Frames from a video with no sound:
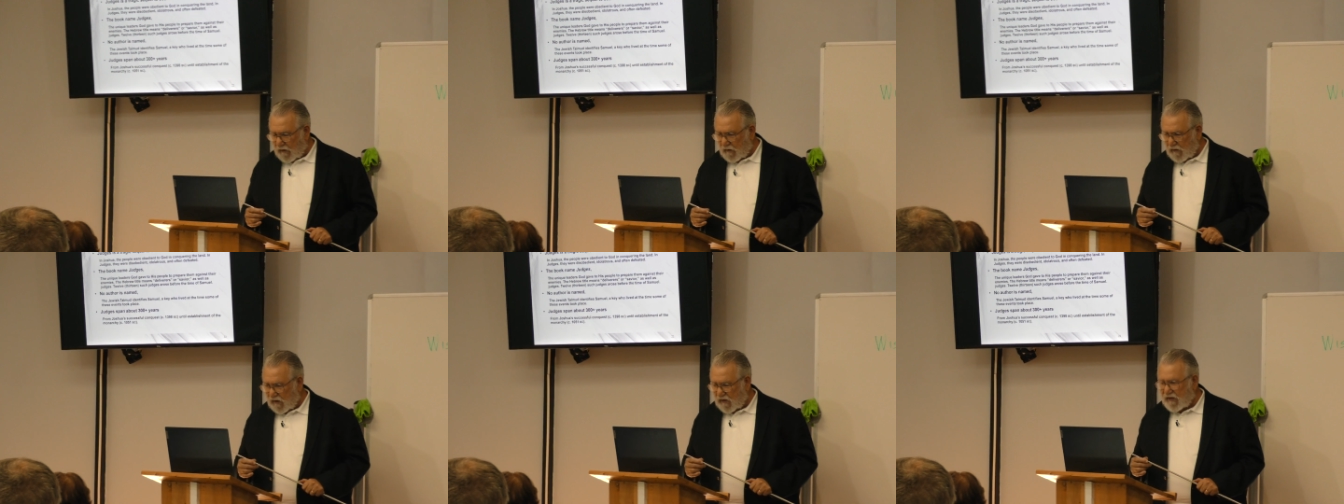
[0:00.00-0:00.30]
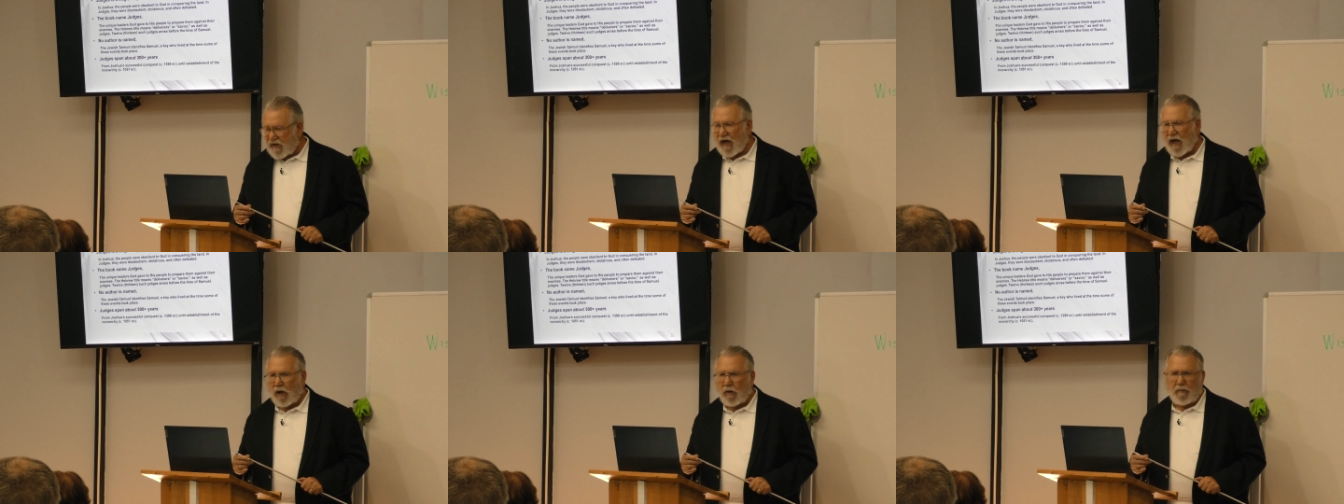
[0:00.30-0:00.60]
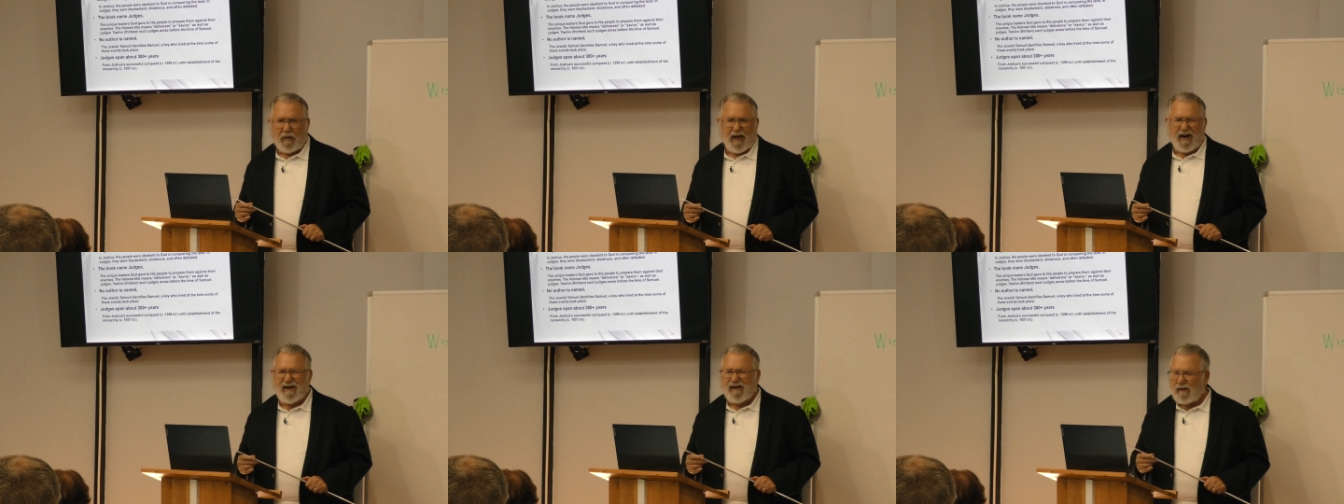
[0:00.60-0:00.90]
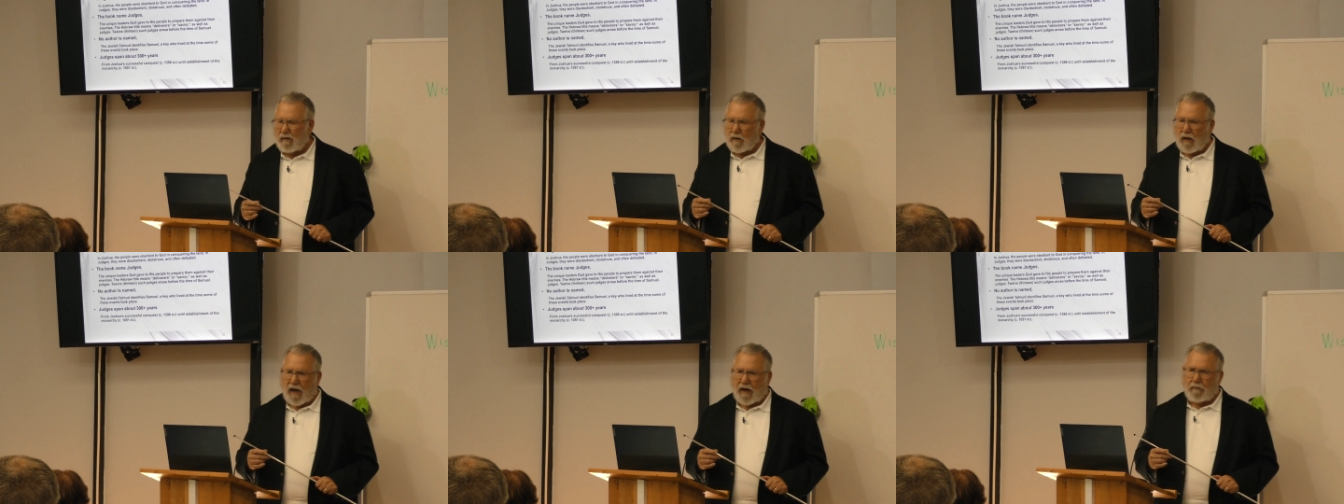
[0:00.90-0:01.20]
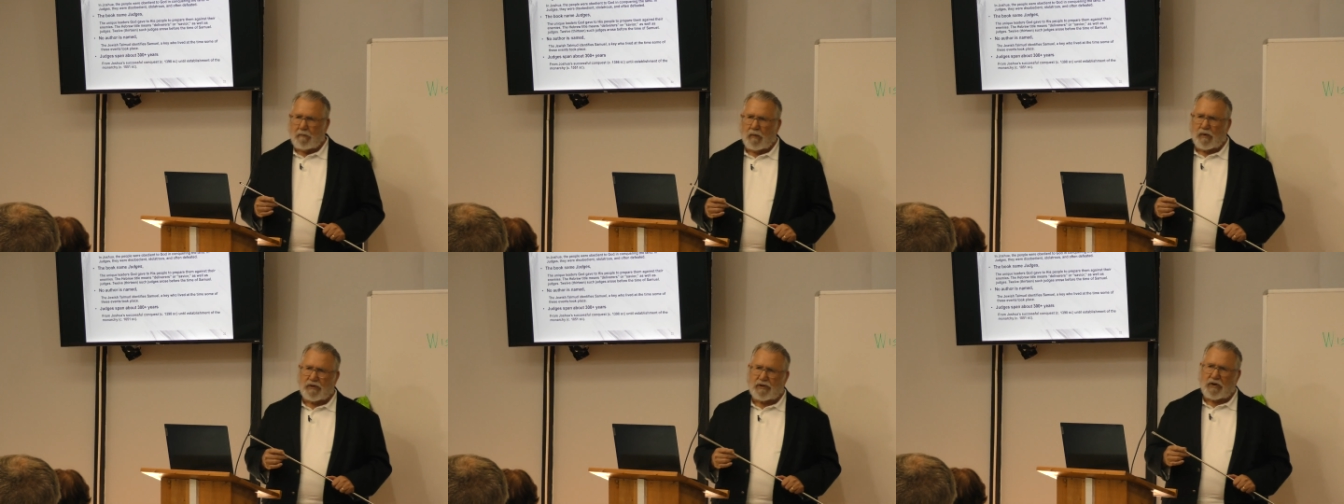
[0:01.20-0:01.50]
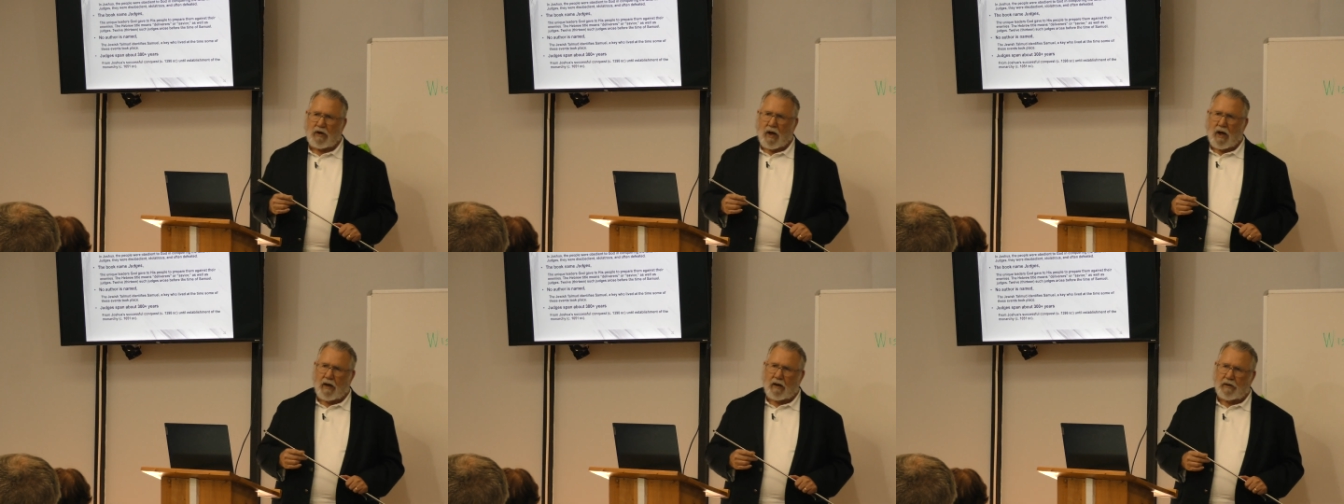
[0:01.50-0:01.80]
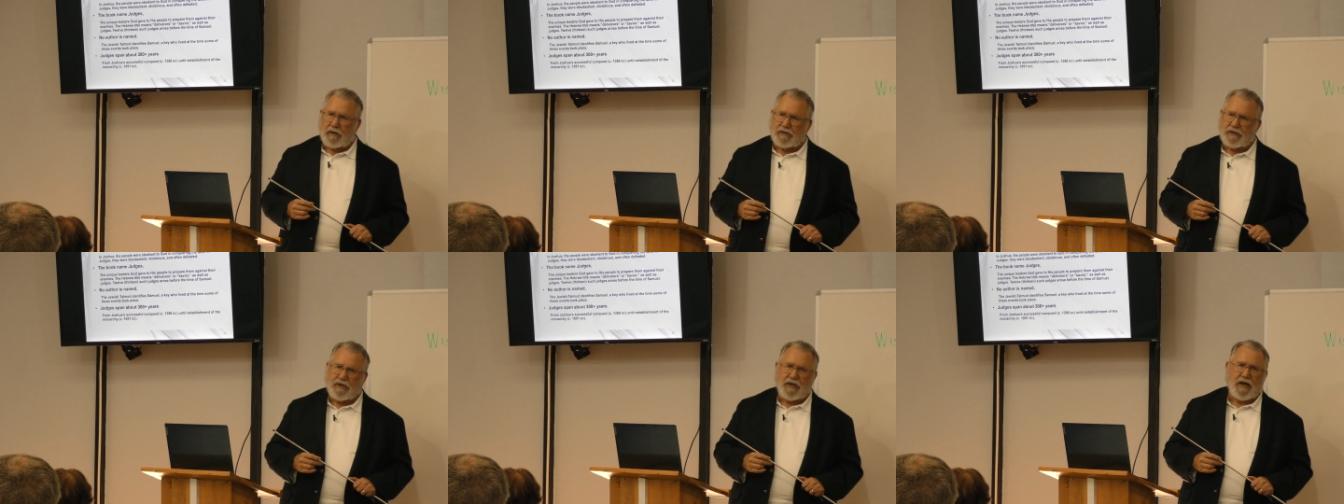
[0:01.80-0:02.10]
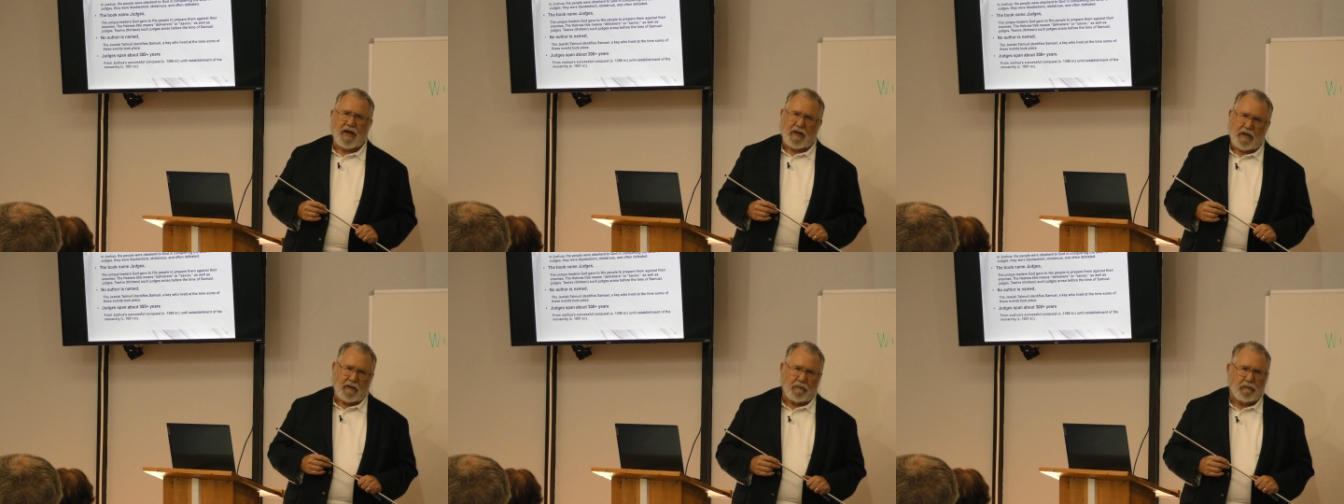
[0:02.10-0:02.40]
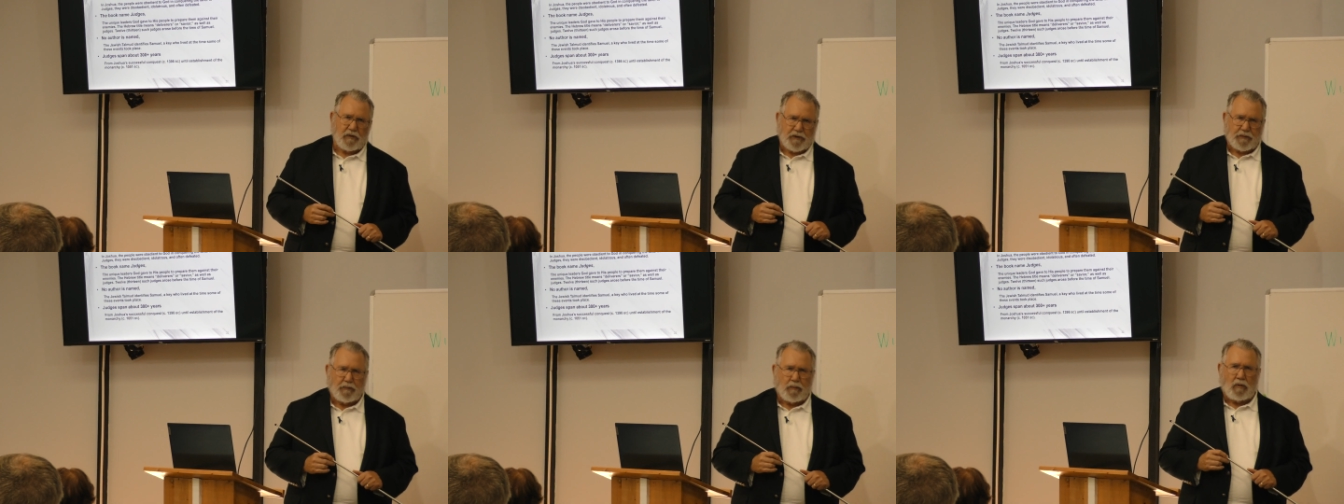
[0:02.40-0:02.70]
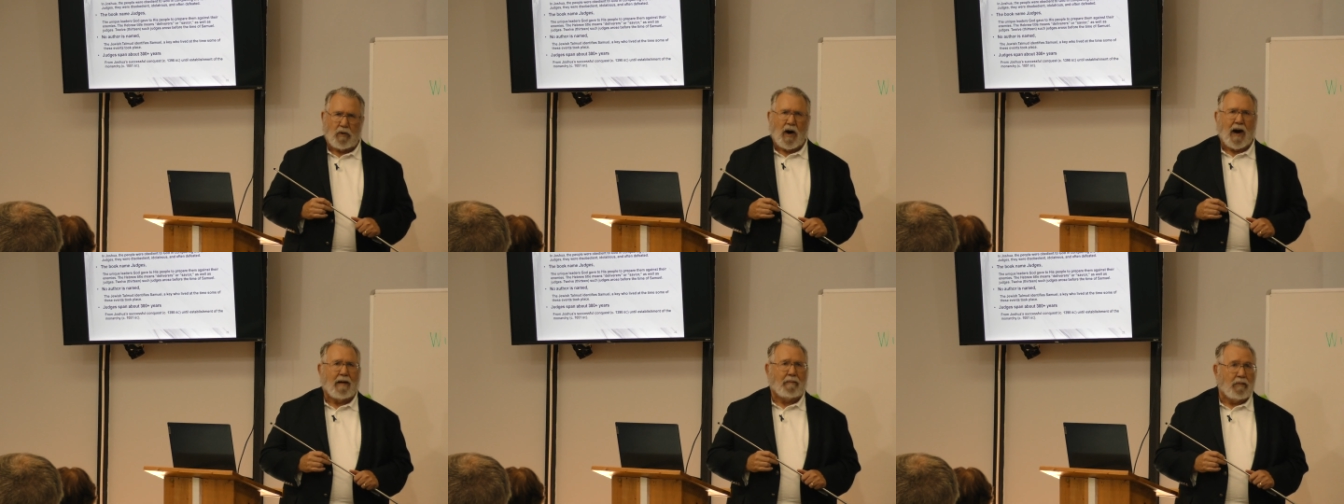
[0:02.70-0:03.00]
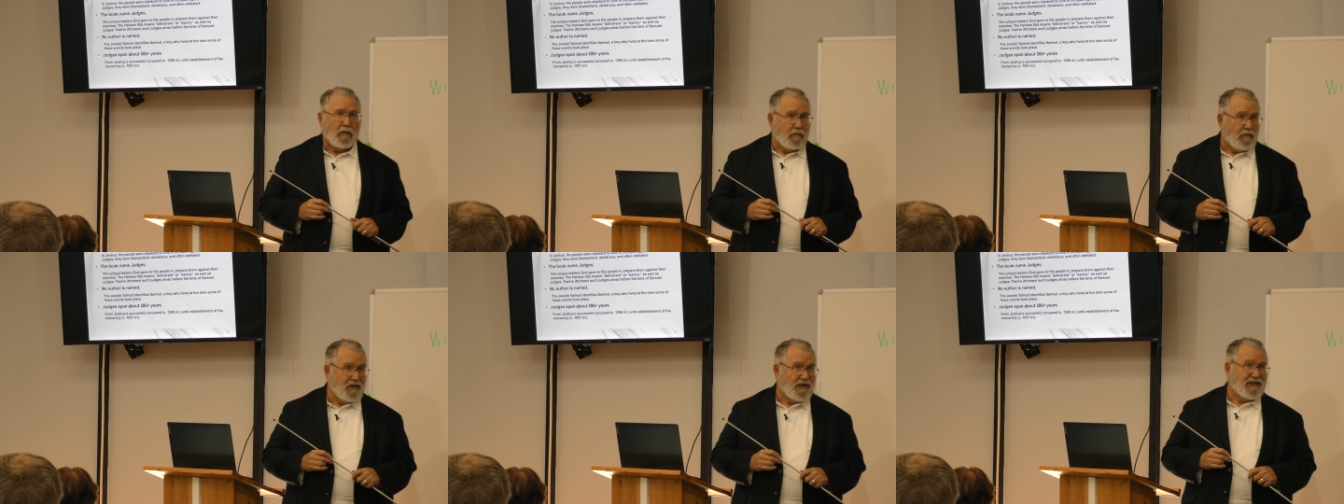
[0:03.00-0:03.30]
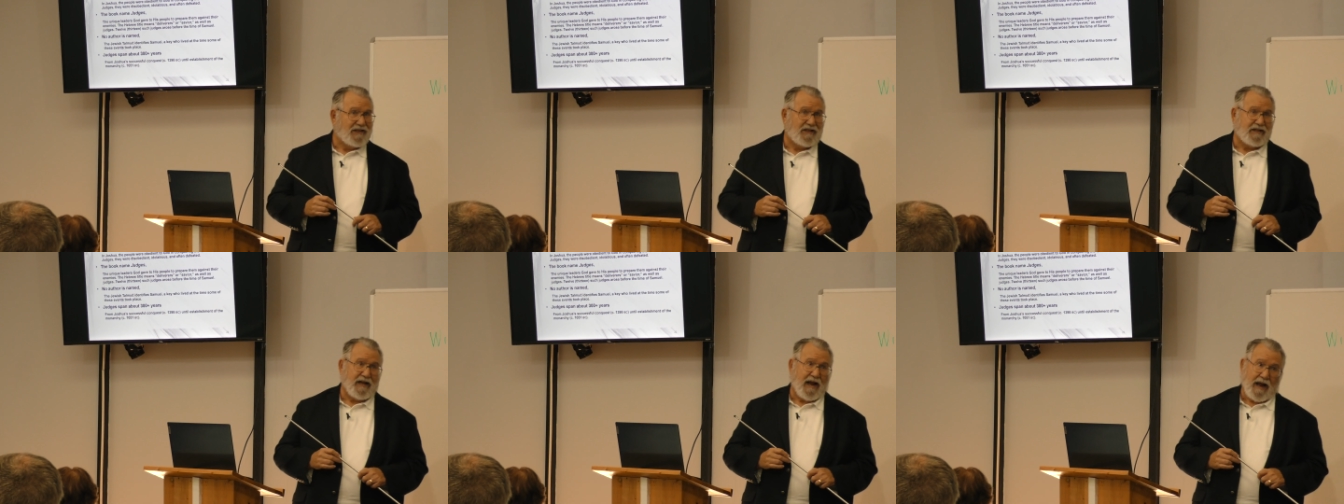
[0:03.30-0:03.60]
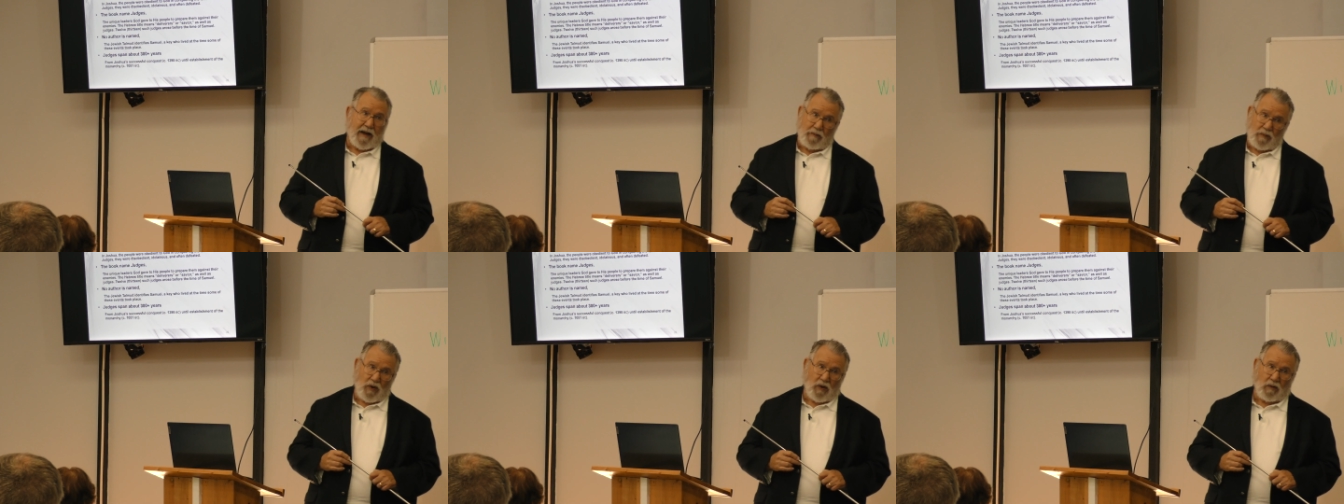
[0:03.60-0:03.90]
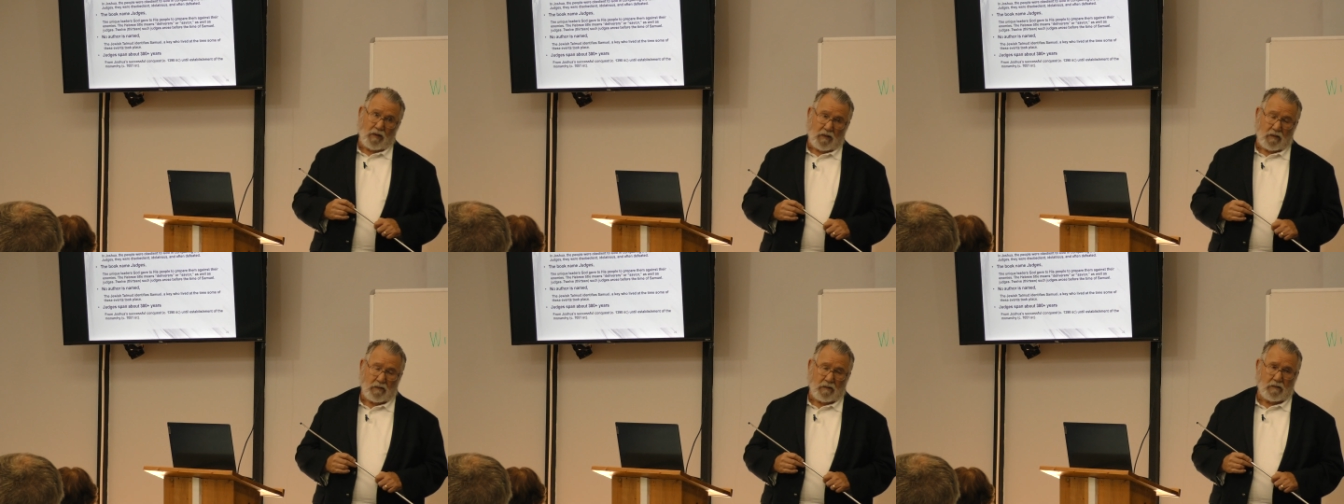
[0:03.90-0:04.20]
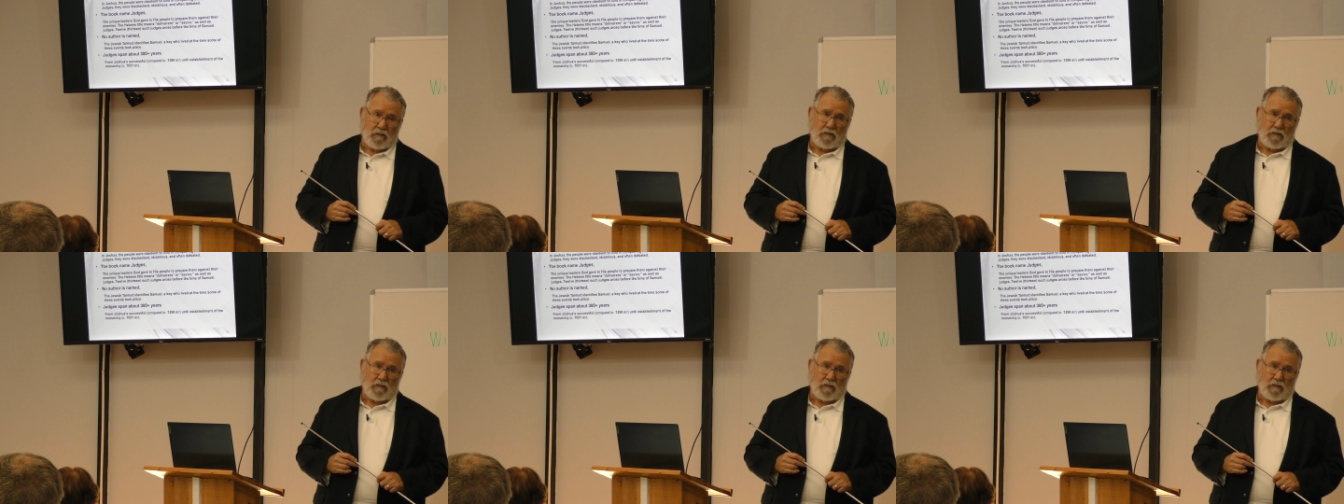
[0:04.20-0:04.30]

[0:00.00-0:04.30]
the Talmud and most scholars think it was probably Samuel.